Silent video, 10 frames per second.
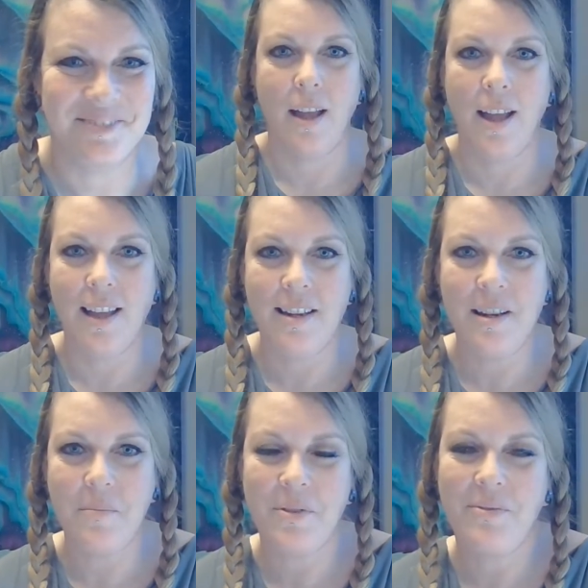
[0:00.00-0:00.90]
And
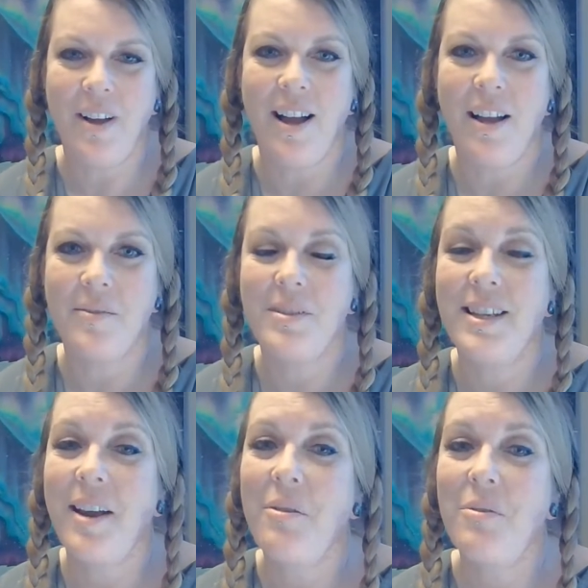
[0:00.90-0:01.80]
number 5,
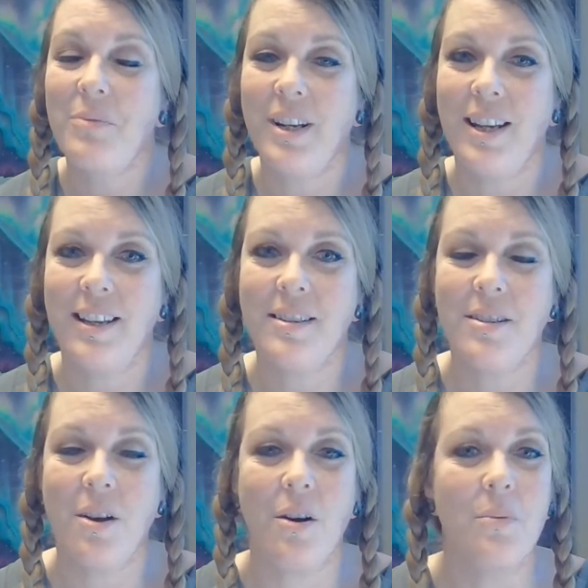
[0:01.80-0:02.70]
tarot
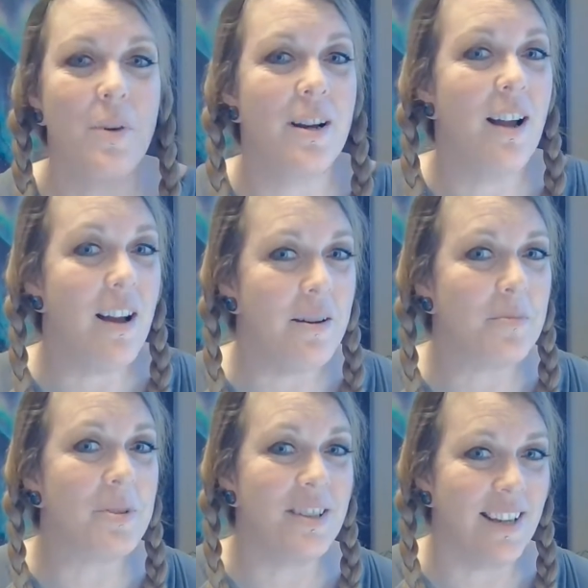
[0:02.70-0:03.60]
readings are
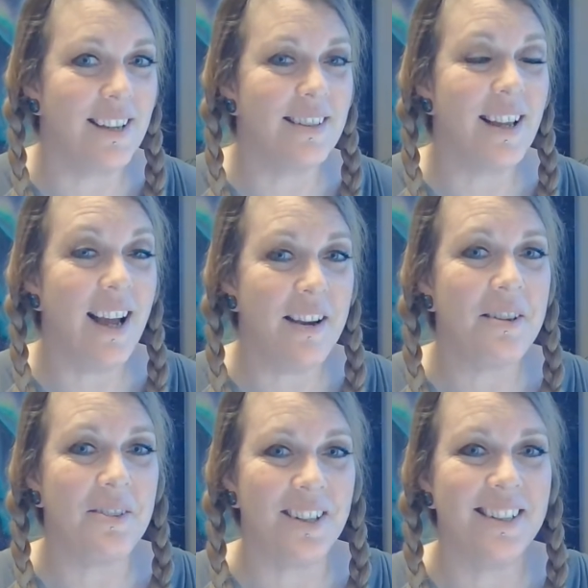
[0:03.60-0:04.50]
100%
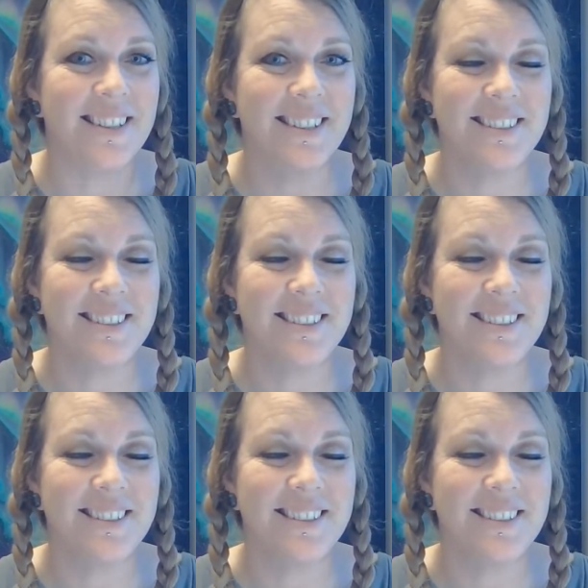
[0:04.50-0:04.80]
accurate.